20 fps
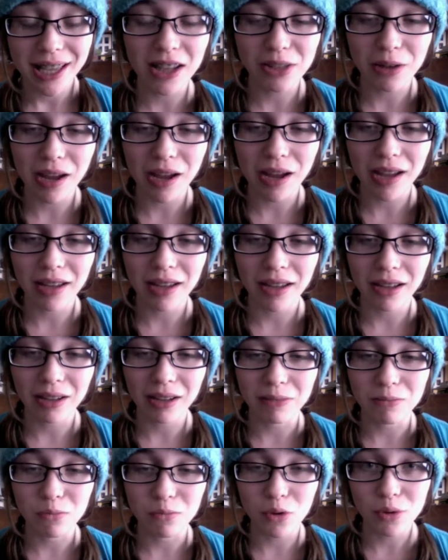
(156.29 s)
So I
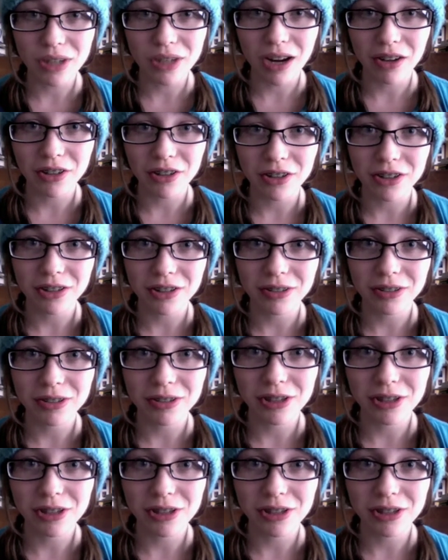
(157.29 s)
um, wrote down her